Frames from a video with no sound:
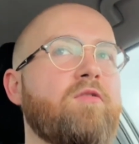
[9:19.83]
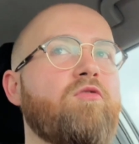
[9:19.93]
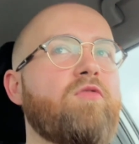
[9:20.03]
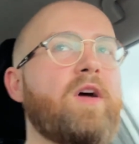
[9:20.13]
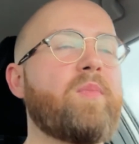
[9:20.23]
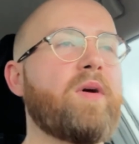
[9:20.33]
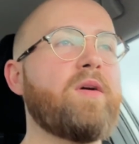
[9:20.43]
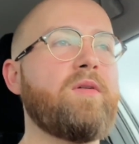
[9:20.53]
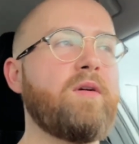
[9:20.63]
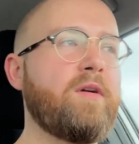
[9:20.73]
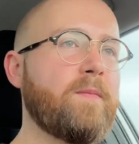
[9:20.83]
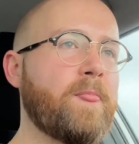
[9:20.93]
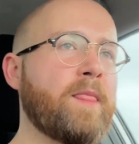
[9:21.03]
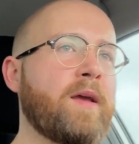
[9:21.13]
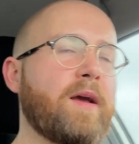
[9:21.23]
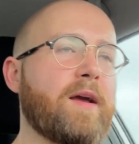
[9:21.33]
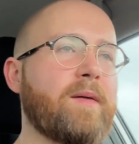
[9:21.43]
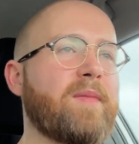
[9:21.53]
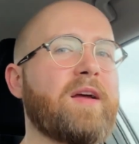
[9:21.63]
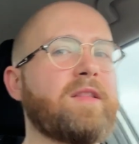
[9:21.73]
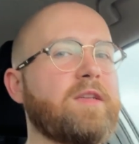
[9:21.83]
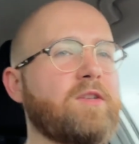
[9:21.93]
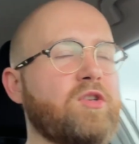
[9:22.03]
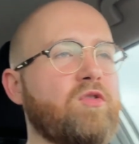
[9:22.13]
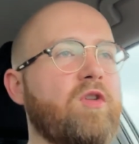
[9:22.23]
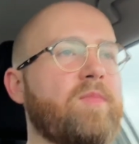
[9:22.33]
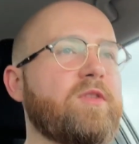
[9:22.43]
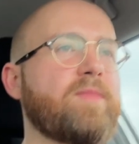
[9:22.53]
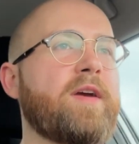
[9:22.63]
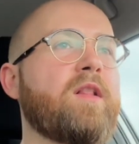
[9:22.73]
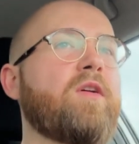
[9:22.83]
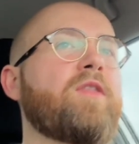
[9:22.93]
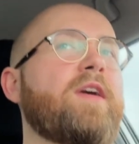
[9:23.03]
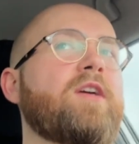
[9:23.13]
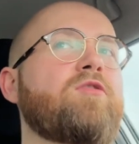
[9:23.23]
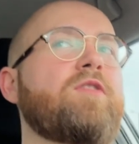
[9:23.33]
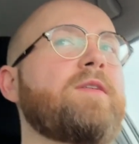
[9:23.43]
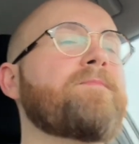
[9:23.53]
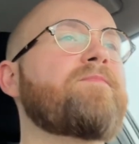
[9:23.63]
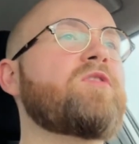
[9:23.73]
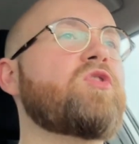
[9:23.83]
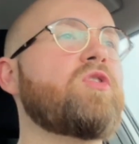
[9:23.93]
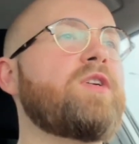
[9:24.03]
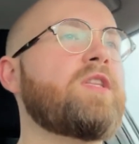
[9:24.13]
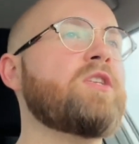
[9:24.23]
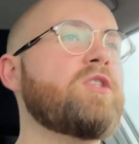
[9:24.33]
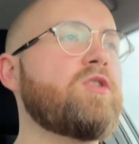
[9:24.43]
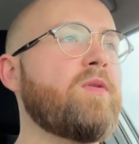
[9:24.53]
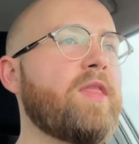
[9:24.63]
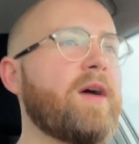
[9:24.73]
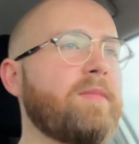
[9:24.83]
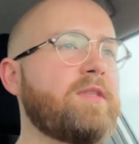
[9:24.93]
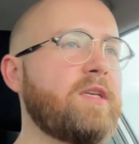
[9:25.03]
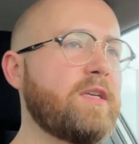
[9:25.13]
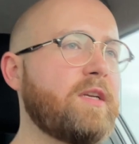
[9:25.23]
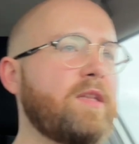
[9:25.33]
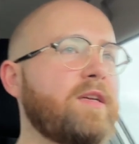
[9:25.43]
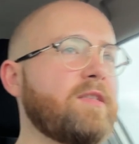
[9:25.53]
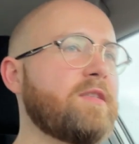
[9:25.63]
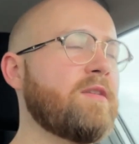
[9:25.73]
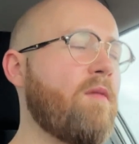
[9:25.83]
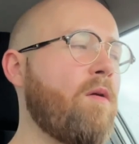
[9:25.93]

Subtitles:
rip out, and it didn't show up as metal on the X-ray. So he doesn't know what that material is.